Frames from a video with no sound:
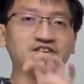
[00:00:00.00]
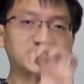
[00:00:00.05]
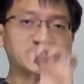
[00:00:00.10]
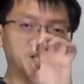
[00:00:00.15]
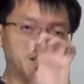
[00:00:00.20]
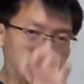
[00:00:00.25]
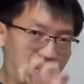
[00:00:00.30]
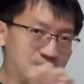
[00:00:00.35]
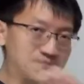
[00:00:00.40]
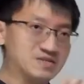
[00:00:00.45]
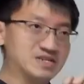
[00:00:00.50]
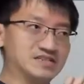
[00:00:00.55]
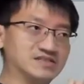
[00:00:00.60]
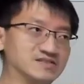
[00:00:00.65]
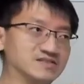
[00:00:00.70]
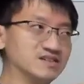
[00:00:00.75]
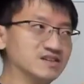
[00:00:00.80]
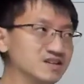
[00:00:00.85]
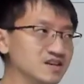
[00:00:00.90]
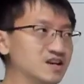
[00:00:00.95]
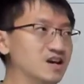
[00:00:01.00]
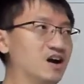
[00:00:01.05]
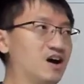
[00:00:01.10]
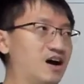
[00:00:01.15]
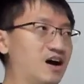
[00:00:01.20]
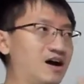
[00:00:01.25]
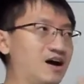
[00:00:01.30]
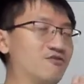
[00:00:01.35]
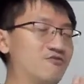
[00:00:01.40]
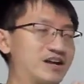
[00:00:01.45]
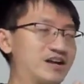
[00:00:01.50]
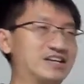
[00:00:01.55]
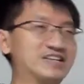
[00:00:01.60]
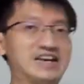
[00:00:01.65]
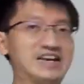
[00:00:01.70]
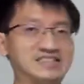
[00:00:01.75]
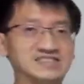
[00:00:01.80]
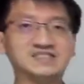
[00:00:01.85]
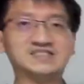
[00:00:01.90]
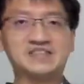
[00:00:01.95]
sharp in
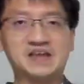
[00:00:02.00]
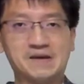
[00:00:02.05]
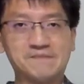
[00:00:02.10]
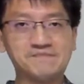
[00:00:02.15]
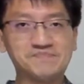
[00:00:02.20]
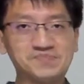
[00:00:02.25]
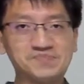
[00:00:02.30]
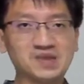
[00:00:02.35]
recognizing that.